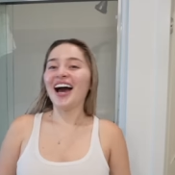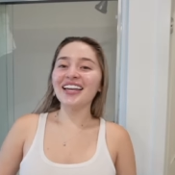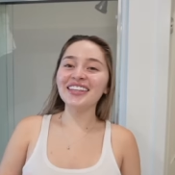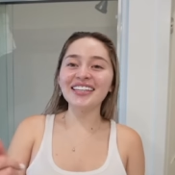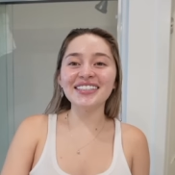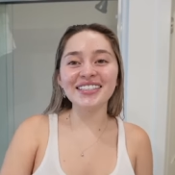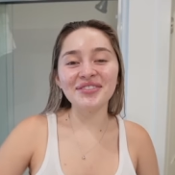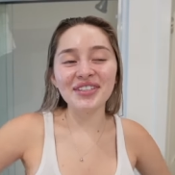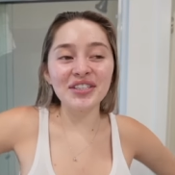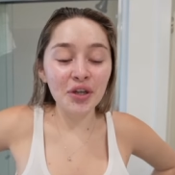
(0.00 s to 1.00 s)
I think it's
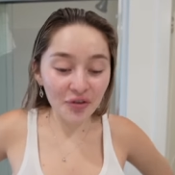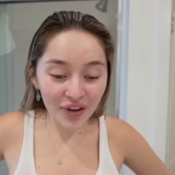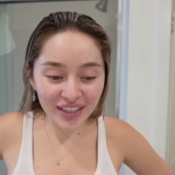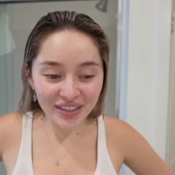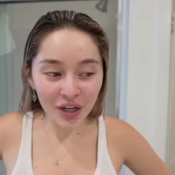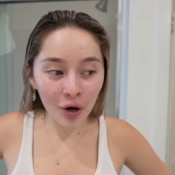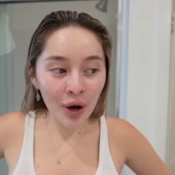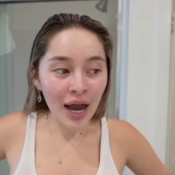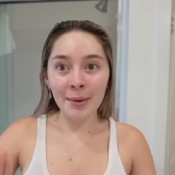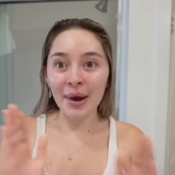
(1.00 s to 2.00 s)
gonna be so fun. So
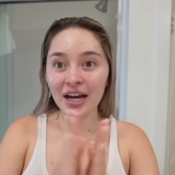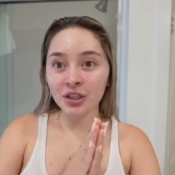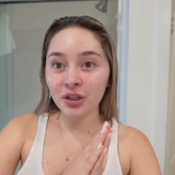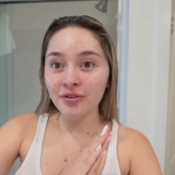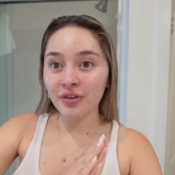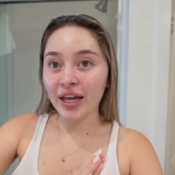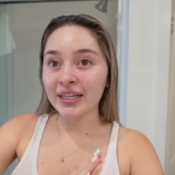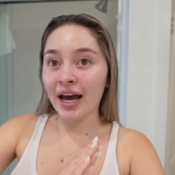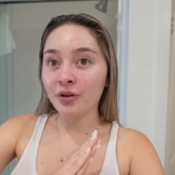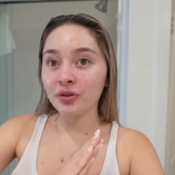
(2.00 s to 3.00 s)
I'm actually
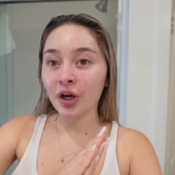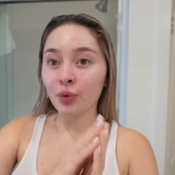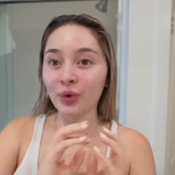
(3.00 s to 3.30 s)
flying out there